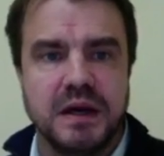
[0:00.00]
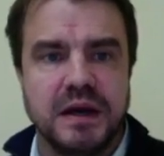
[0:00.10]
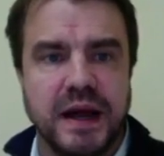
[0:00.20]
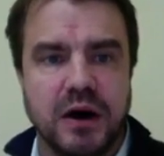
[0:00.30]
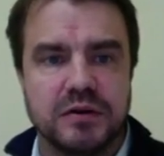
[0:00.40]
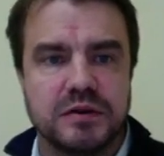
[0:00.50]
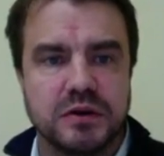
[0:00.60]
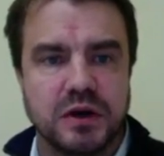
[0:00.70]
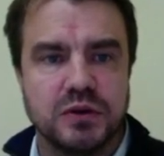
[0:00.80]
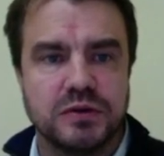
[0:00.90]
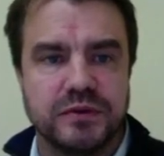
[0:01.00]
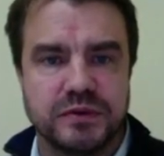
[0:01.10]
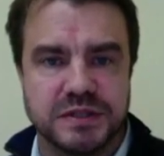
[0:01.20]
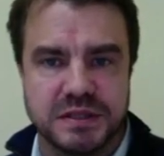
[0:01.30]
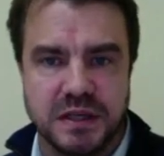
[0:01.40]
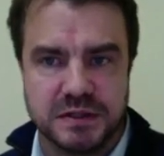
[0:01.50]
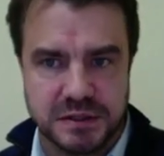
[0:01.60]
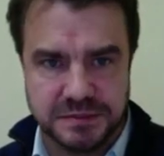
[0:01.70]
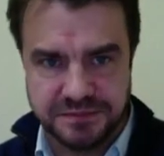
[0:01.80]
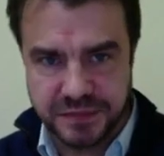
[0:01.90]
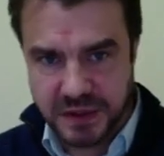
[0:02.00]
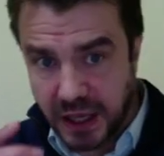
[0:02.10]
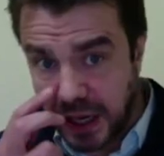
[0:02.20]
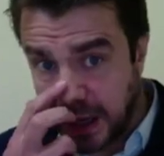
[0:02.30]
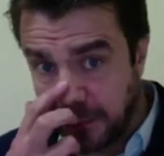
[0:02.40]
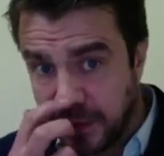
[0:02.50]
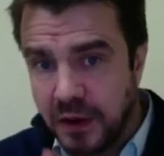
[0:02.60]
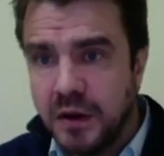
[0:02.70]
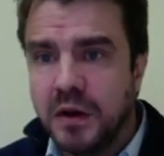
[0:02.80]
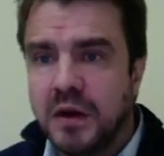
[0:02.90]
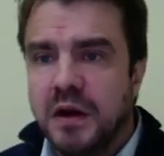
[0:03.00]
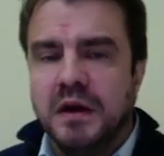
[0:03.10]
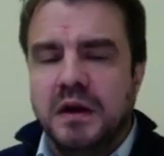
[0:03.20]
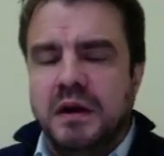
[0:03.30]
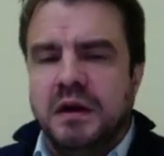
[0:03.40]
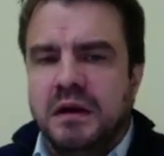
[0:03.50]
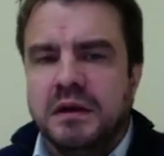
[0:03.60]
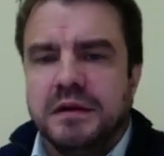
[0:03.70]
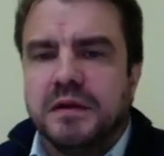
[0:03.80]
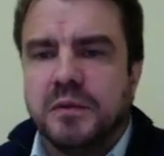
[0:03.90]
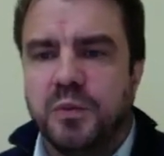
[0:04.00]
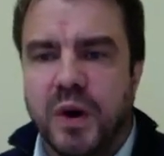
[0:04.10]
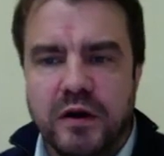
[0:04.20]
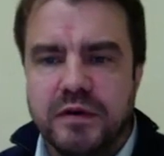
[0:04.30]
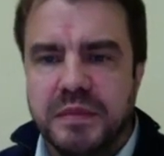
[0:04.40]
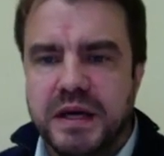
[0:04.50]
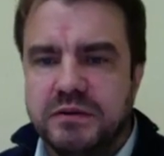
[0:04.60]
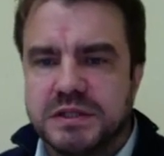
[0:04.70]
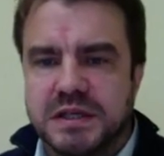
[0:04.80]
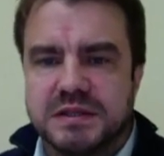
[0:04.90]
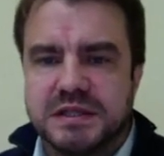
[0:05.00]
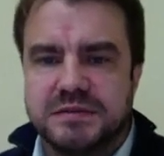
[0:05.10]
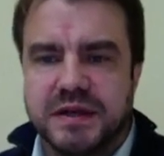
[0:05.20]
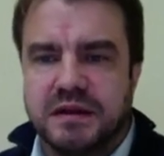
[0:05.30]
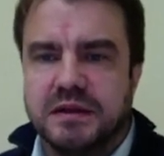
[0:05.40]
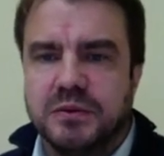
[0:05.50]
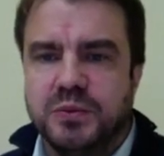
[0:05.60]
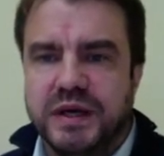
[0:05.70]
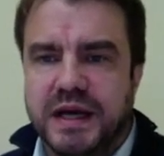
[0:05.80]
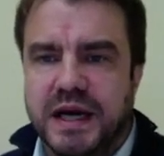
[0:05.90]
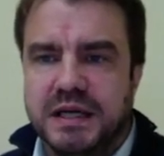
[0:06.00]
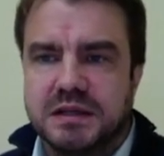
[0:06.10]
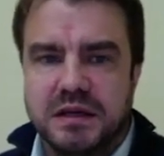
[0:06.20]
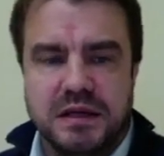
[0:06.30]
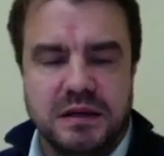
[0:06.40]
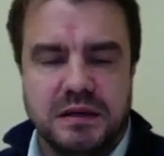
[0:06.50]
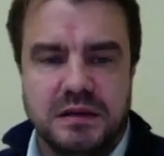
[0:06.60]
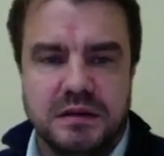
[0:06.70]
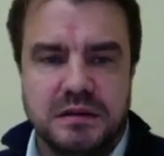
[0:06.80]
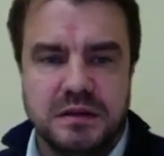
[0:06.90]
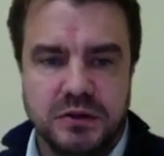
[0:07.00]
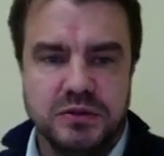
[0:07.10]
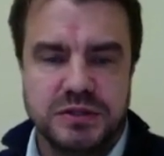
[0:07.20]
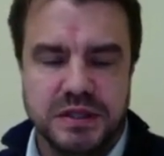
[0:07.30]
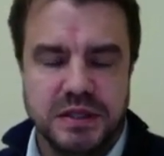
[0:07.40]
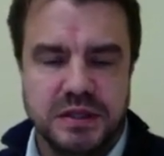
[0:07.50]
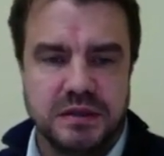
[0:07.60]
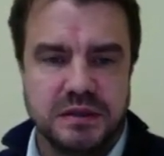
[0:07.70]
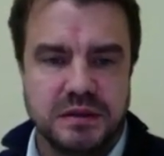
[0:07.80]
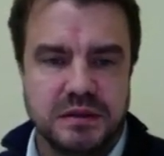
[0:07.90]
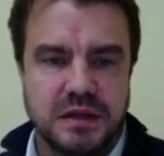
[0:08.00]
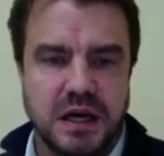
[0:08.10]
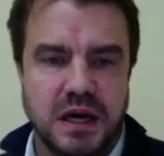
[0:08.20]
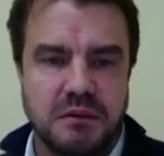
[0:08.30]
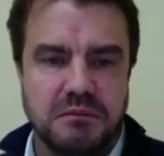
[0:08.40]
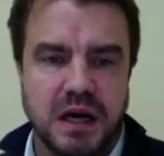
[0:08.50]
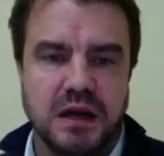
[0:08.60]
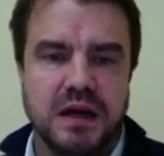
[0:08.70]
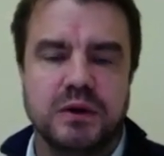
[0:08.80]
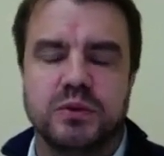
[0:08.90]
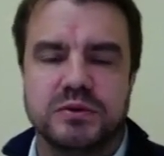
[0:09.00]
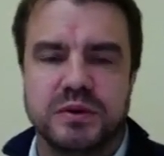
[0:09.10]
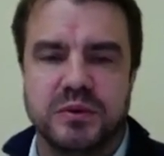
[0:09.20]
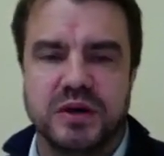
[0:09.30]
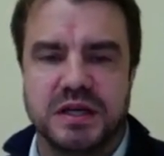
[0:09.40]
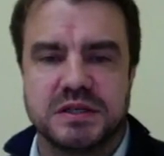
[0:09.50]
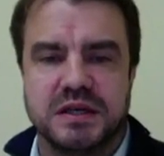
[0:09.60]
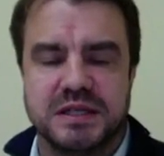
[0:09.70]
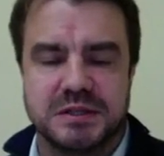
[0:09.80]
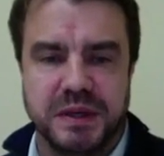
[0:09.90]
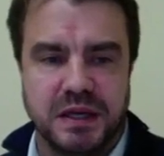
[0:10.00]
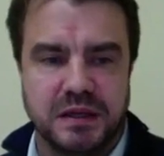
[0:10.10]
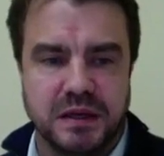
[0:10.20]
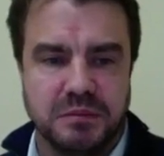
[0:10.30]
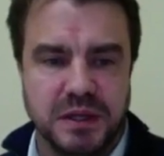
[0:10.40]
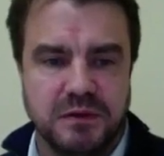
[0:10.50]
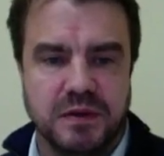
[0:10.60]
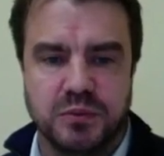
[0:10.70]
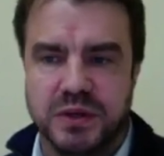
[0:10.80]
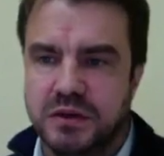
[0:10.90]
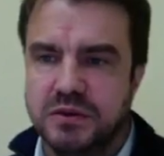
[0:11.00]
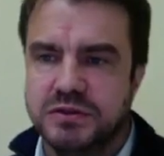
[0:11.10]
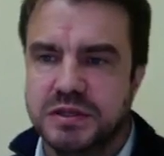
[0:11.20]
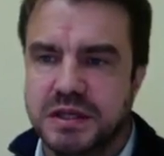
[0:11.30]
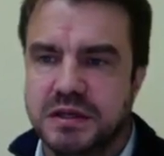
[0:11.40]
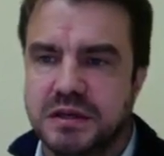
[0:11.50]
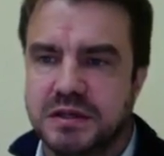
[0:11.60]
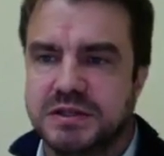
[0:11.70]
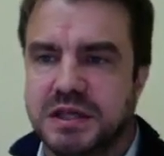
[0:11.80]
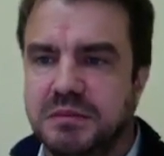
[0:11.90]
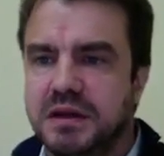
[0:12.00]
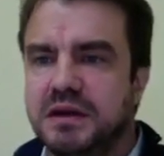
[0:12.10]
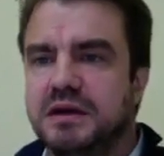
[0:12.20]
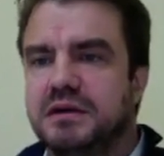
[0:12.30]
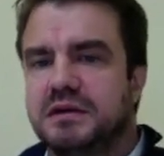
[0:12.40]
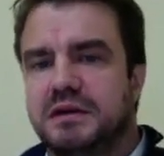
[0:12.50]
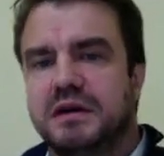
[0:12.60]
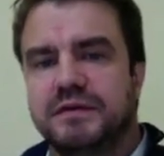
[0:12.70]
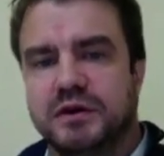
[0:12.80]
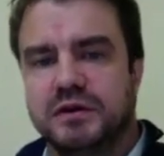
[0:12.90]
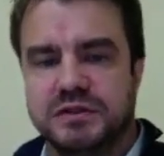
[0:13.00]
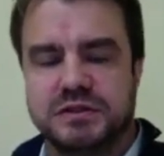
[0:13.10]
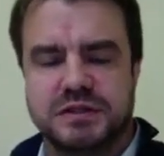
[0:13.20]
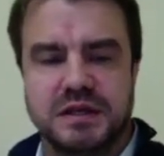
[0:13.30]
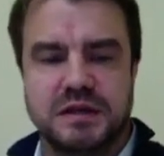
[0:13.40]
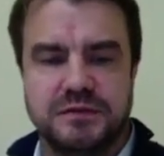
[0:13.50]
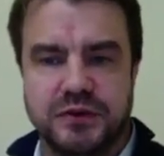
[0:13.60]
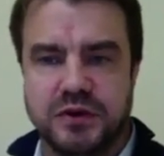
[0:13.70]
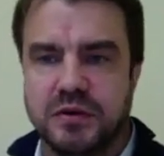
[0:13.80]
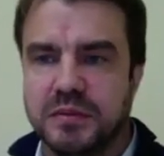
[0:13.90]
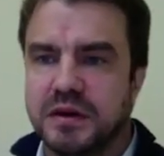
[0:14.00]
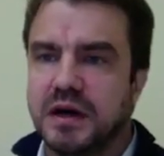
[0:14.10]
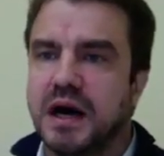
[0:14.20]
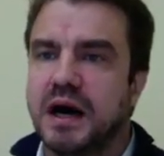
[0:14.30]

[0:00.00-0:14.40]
Now, to go to the results, one of the main results is that we actually do see, unlike what we were actually expecting a bit, that we do see a similar divergence from